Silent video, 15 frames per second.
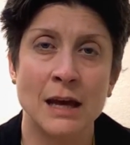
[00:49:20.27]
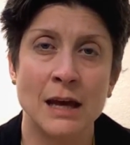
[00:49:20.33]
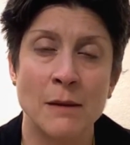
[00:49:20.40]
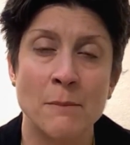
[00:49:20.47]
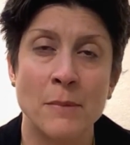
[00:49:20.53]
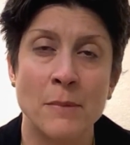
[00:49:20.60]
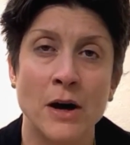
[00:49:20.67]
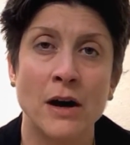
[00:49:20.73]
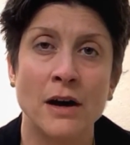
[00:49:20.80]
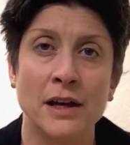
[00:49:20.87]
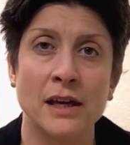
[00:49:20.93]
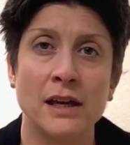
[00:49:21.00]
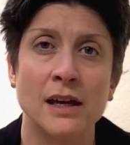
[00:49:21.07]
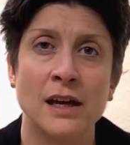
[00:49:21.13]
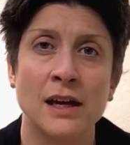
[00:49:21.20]
get
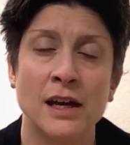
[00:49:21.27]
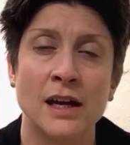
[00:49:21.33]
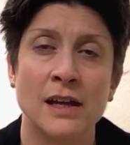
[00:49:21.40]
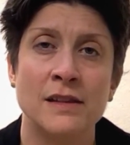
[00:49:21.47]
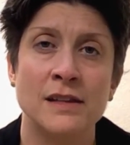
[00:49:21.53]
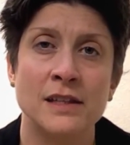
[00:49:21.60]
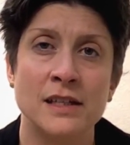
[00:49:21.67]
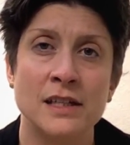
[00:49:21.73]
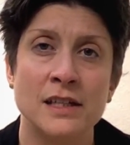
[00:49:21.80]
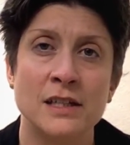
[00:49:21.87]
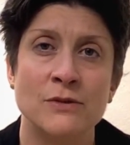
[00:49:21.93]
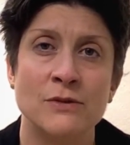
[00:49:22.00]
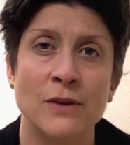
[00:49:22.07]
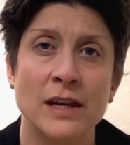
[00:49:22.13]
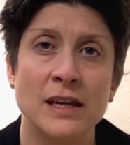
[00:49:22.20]
by in
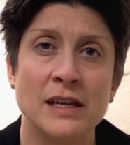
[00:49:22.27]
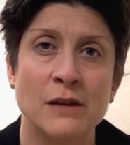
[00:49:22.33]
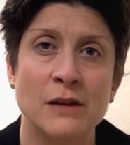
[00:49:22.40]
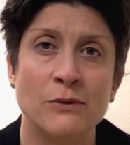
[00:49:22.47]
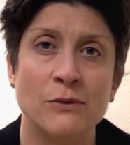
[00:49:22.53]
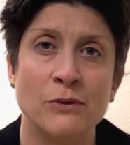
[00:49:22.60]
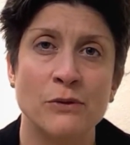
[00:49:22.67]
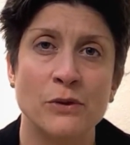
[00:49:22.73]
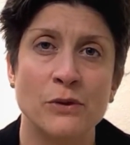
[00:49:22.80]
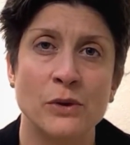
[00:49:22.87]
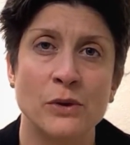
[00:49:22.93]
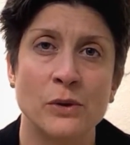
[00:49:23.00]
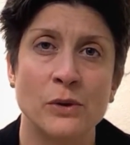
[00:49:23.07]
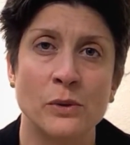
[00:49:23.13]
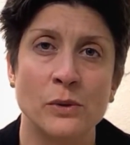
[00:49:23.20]
these very
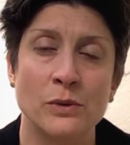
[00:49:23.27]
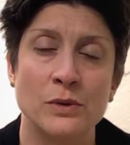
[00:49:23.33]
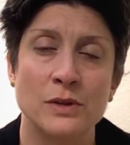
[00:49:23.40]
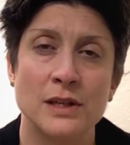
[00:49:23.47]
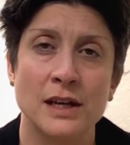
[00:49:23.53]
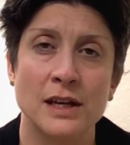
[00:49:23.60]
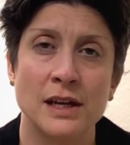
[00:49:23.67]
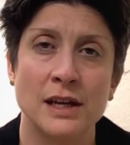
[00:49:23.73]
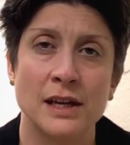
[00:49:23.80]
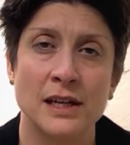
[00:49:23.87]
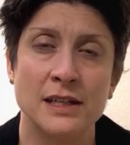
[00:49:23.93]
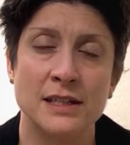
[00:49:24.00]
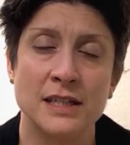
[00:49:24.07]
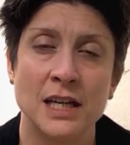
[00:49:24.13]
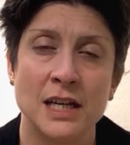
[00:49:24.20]
difficult
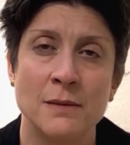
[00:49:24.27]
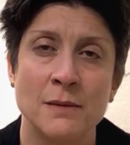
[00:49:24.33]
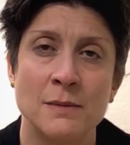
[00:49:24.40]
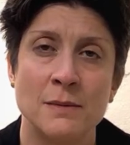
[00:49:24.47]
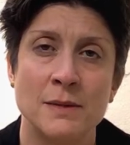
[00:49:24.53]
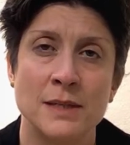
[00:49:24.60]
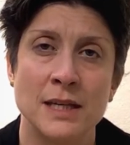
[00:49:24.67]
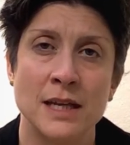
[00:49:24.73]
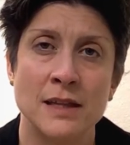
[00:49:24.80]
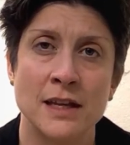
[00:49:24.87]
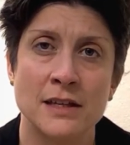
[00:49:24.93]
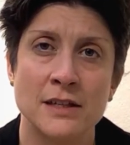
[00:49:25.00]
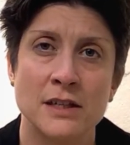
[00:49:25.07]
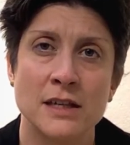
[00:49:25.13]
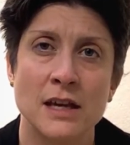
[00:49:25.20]
times in
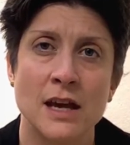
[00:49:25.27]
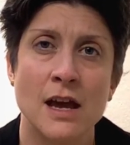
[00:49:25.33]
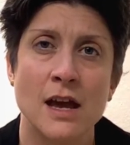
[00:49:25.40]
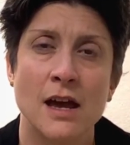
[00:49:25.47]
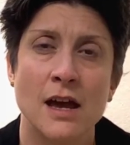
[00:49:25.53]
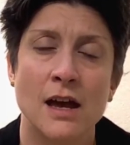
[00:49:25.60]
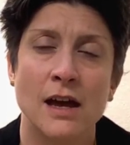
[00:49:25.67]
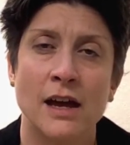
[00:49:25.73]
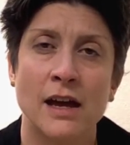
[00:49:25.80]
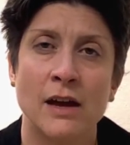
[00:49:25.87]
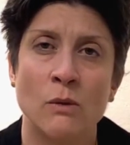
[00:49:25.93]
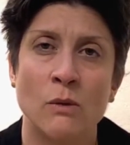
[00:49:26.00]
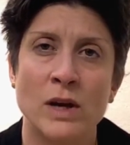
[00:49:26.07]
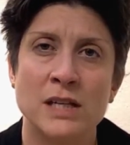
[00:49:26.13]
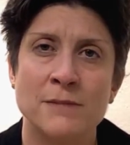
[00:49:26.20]
this
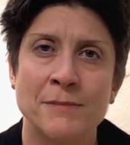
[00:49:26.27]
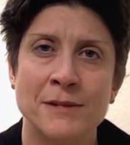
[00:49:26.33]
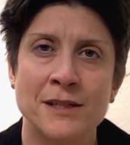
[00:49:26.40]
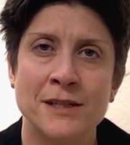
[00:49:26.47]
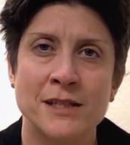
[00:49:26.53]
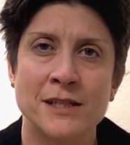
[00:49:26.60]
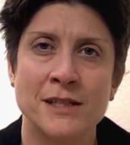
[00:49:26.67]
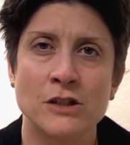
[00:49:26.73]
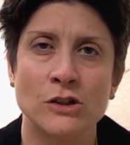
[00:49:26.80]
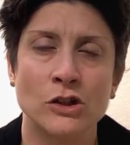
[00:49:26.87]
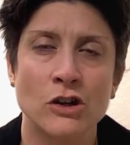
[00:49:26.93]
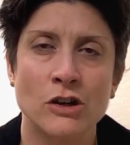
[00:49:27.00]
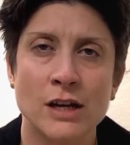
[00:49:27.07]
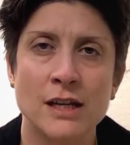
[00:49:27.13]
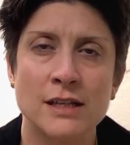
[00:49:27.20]
Westminster
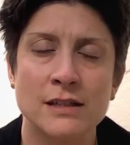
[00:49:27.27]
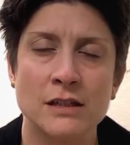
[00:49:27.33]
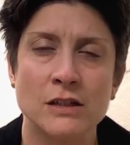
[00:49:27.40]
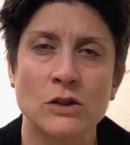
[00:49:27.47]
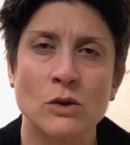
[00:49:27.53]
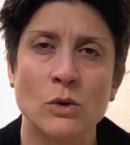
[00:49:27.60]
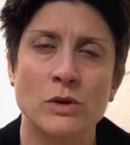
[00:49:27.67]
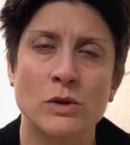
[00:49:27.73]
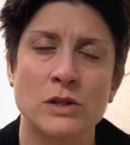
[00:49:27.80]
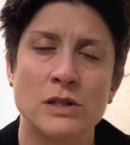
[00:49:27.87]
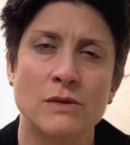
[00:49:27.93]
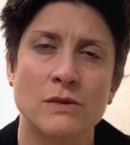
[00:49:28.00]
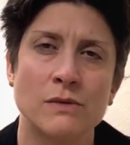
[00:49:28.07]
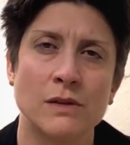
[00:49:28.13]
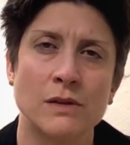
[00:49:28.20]
created
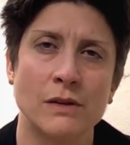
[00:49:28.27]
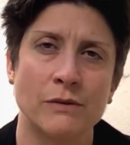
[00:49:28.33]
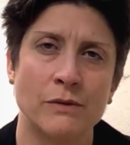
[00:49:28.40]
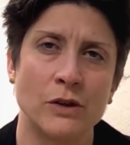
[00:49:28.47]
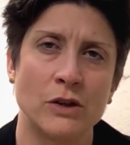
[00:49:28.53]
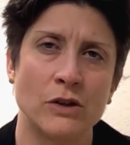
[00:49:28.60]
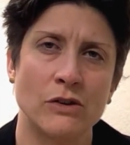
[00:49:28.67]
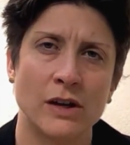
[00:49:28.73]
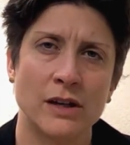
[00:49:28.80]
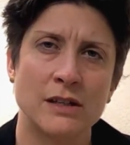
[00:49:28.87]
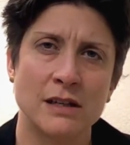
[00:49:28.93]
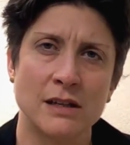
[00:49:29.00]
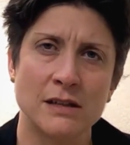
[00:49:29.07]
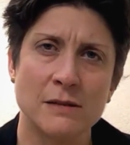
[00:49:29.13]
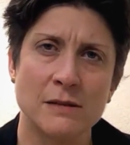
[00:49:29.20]
cost of living
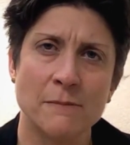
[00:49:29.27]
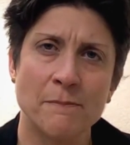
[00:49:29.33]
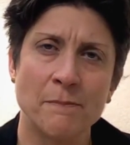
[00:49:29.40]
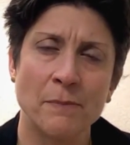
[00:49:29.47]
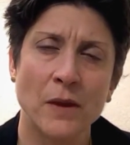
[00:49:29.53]
crisis.